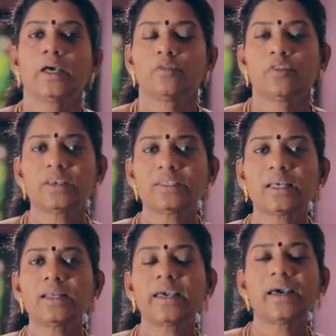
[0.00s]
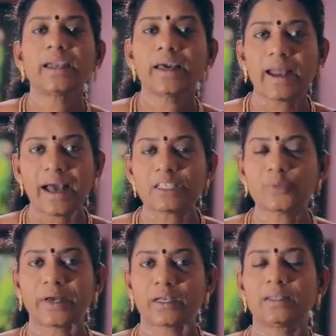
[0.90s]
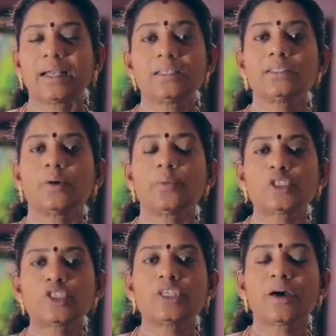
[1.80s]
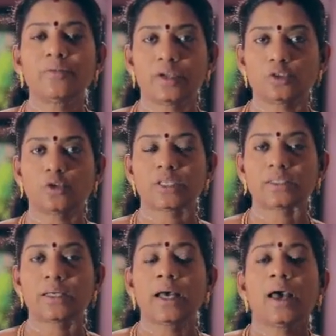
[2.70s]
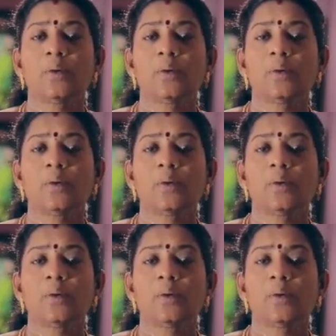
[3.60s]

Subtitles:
If we see the earlier aspect, that is the possession of resources,